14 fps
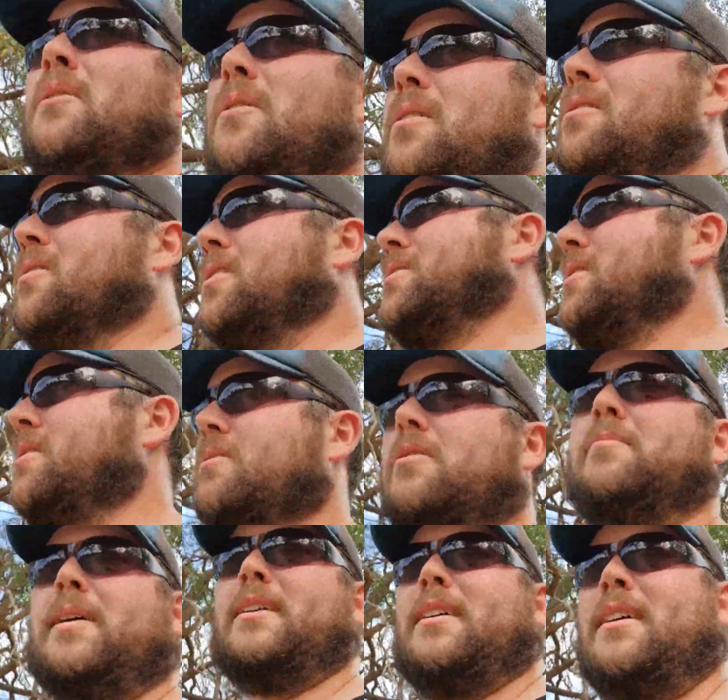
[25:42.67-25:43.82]
well, look, I tell you what,
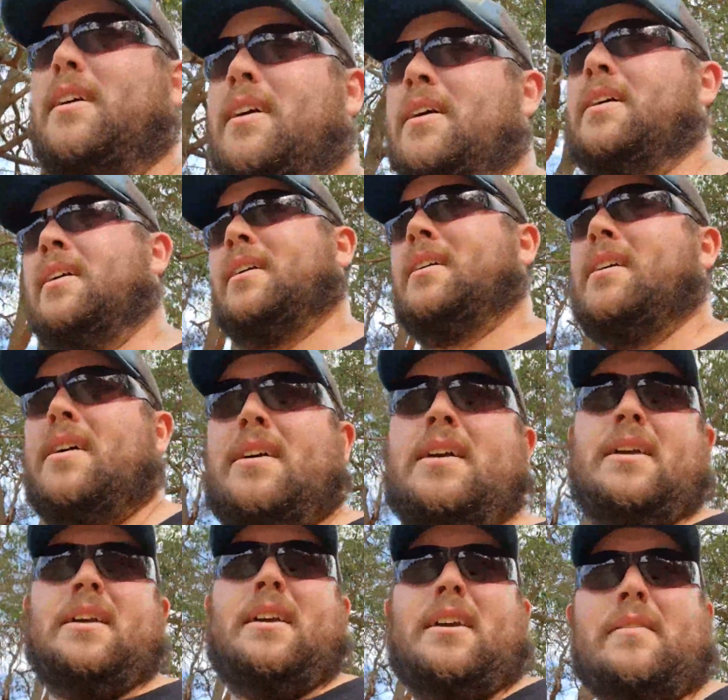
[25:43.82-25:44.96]
mate,
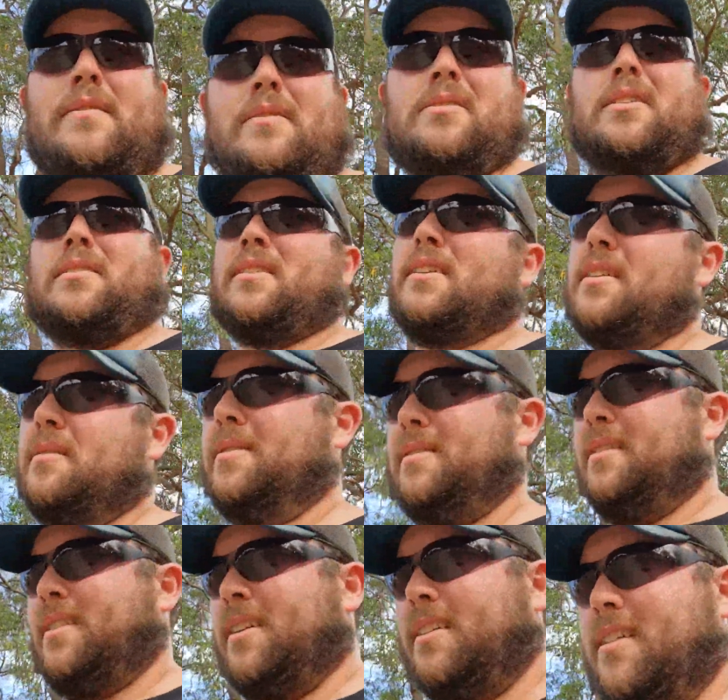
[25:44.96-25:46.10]
if you really
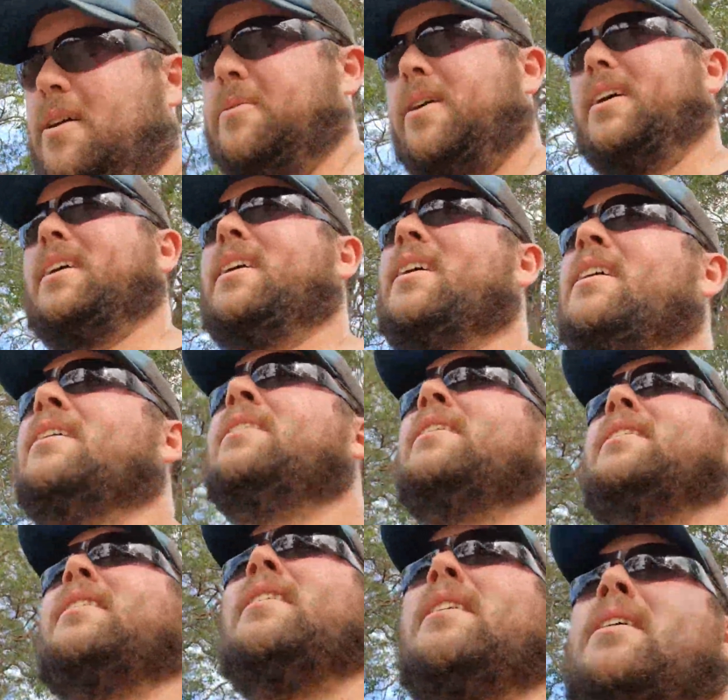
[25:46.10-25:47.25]
think that way,
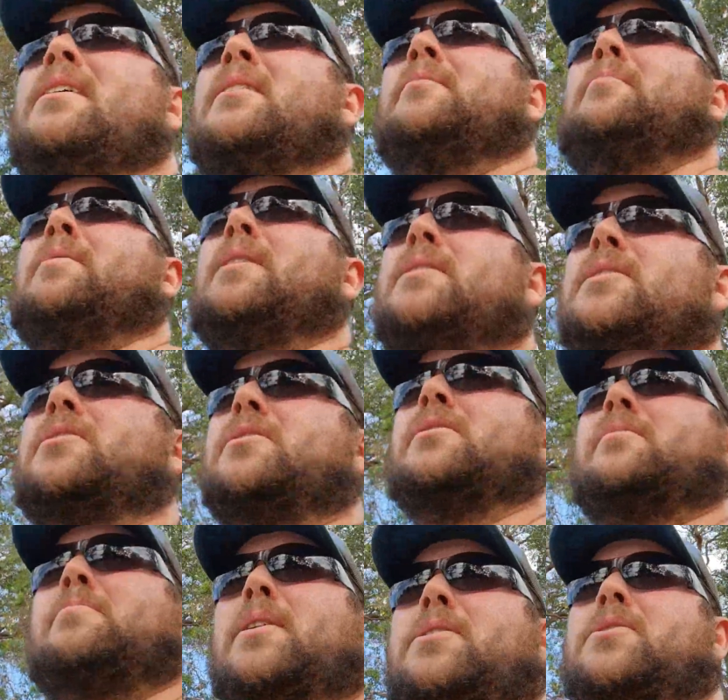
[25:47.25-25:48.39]
be
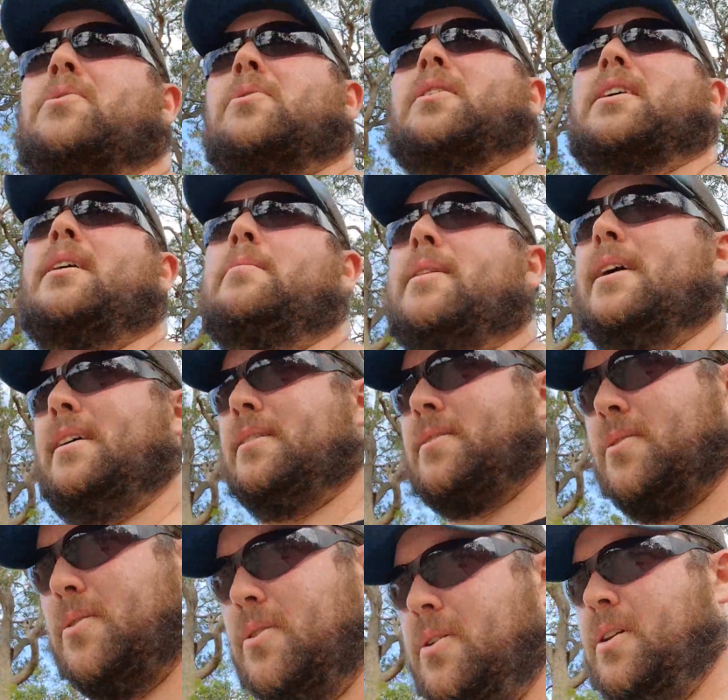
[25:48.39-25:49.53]
sure to come down
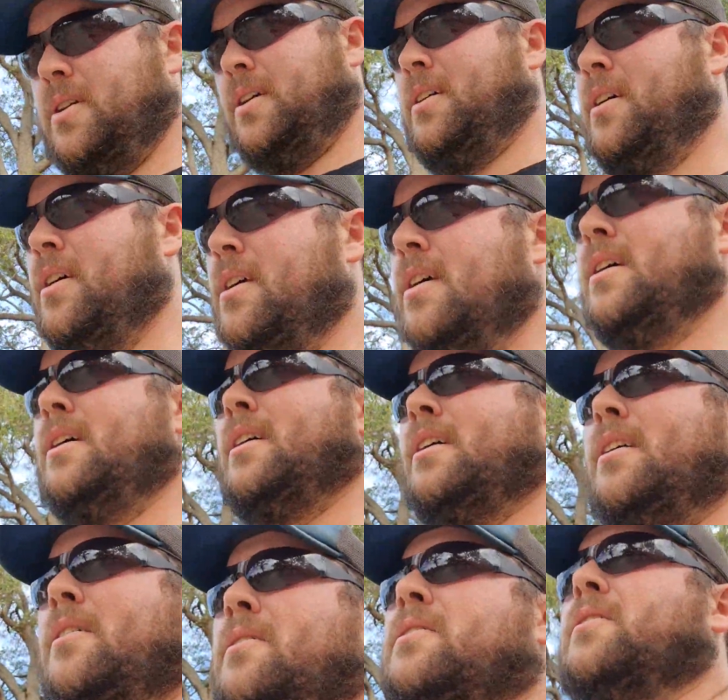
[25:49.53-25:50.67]
to
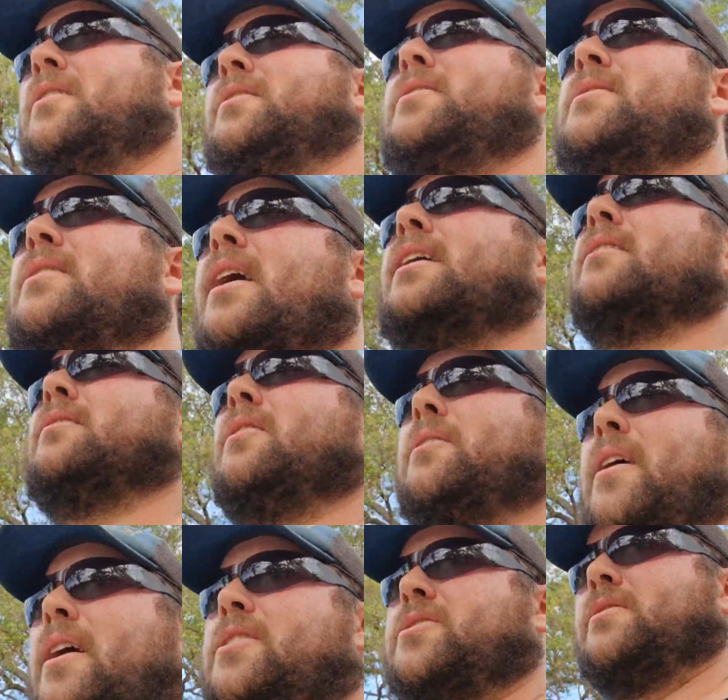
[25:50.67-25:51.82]
the starting
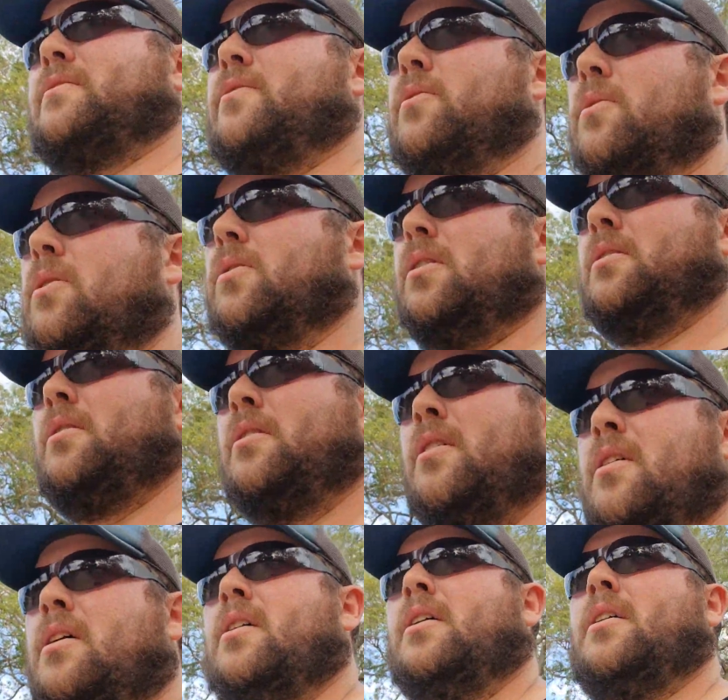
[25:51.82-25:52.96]
location for
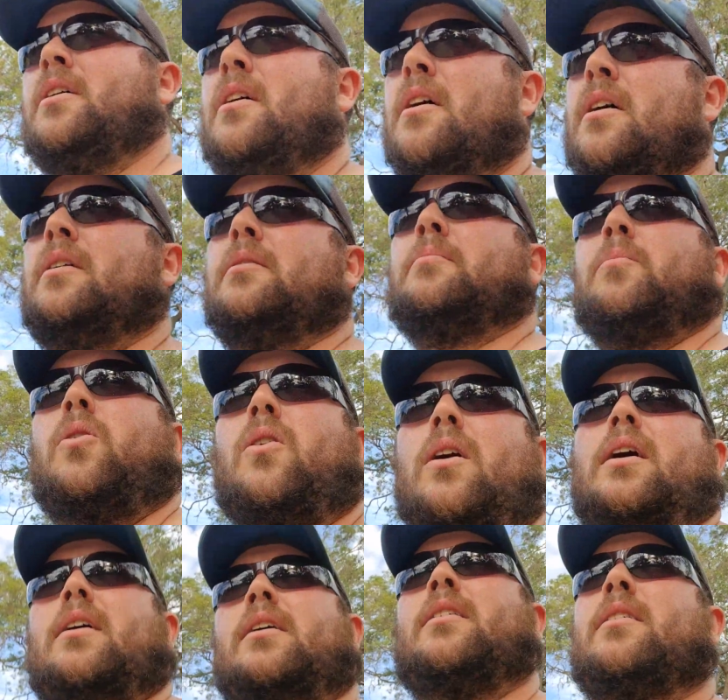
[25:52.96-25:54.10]

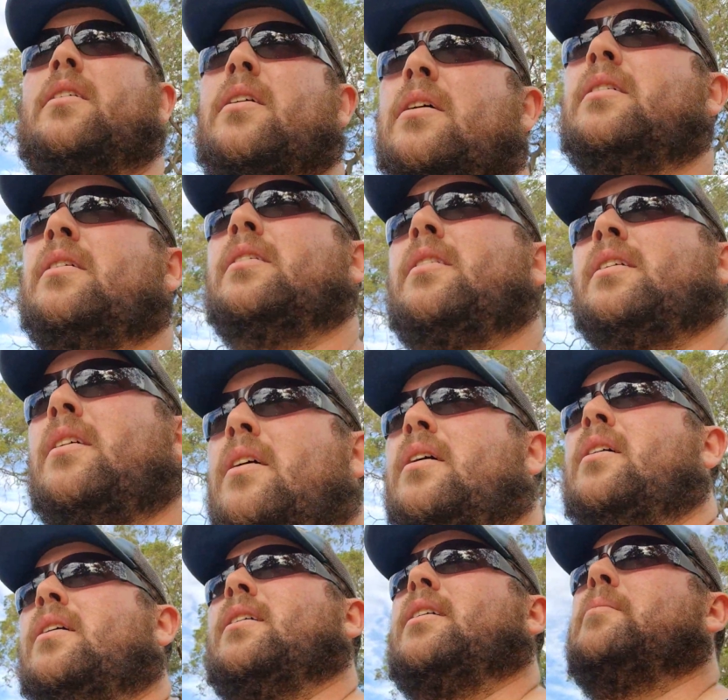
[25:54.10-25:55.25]
my
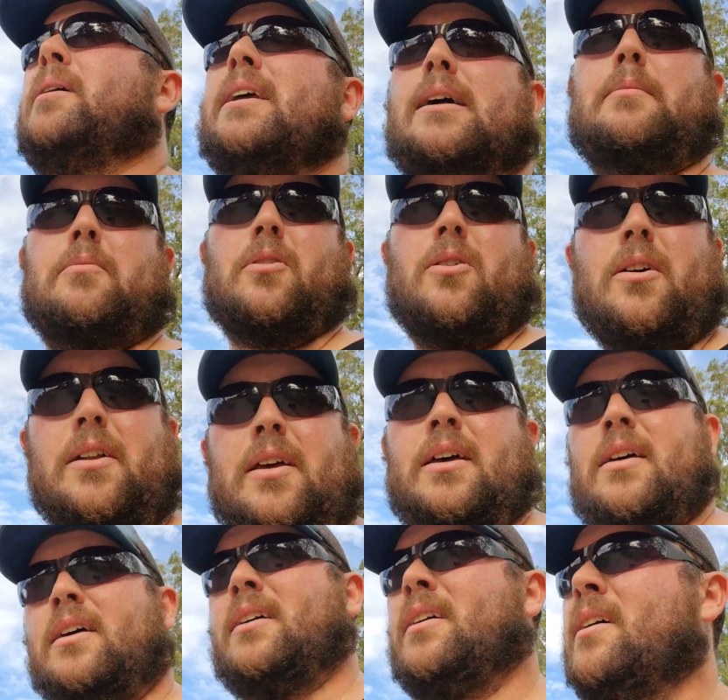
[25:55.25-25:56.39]
meetup ride
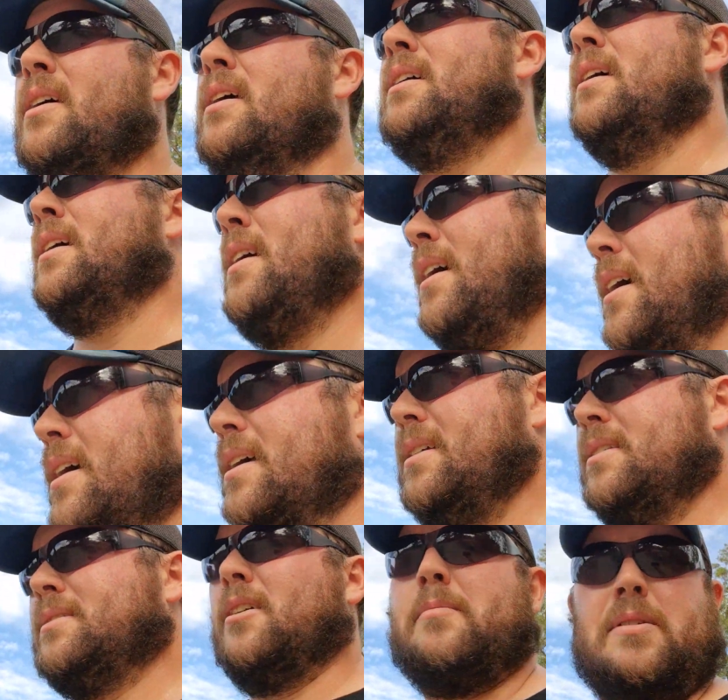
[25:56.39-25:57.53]

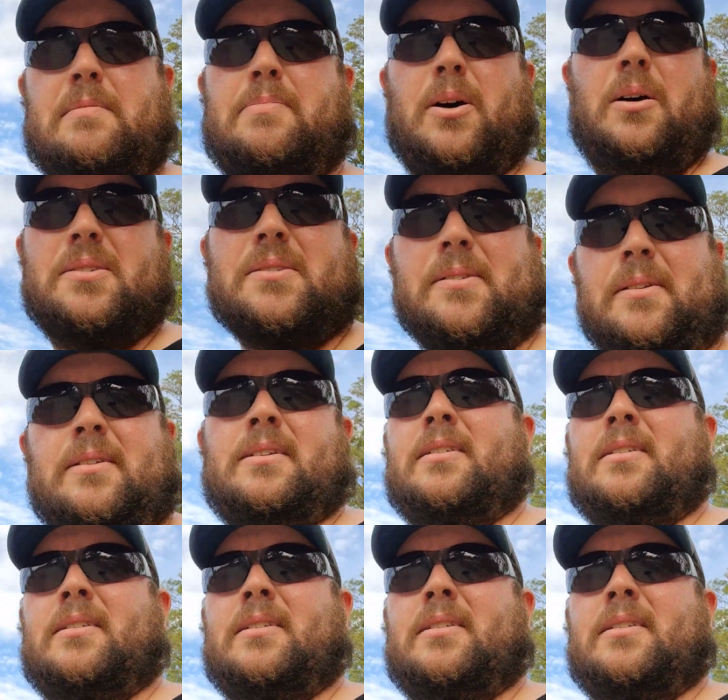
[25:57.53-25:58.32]
and tell me in person,